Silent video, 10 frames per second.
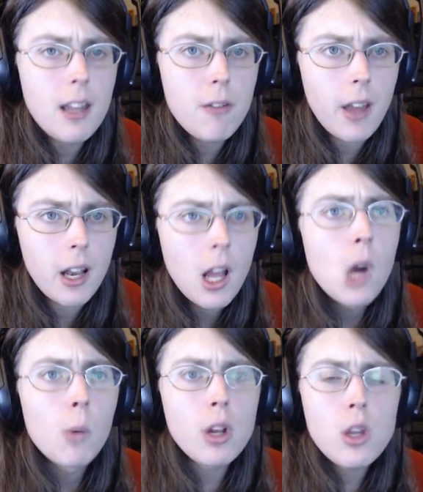in,
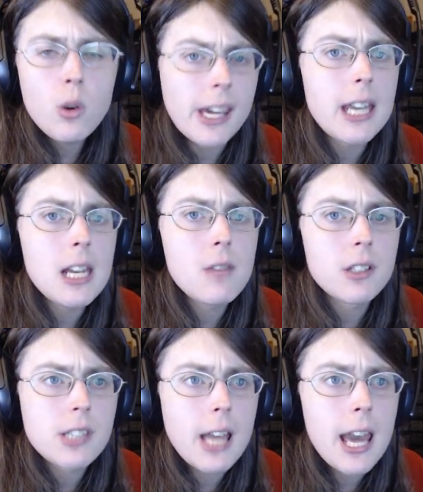where you can't even
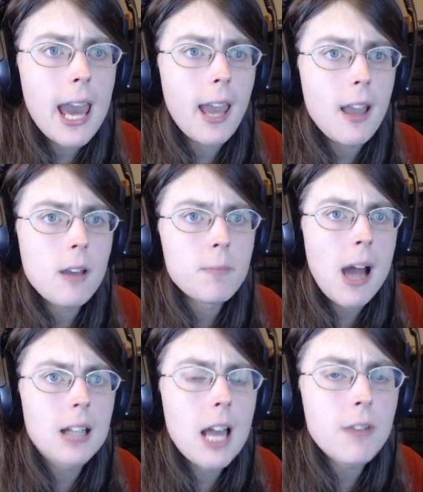say, hey,
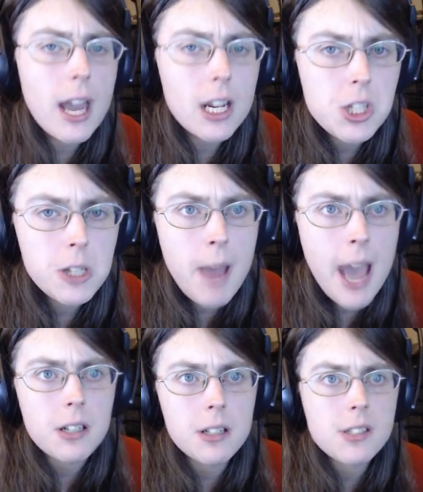my life actually
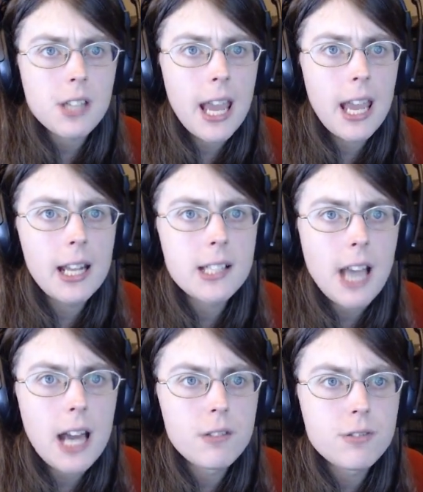matters, and it's
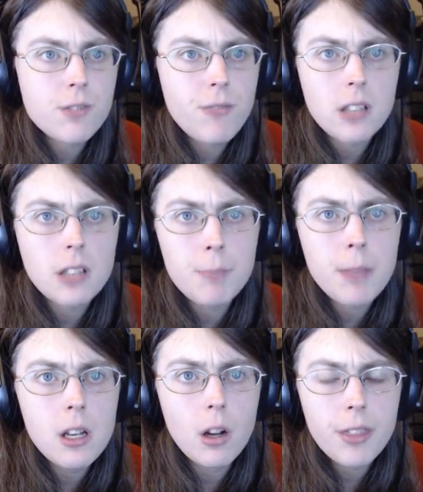kind of fucked up that
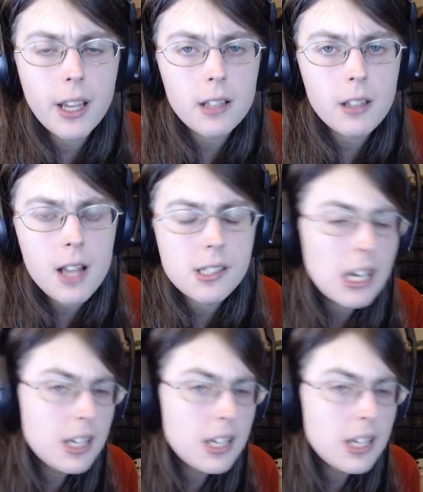you don't think it does.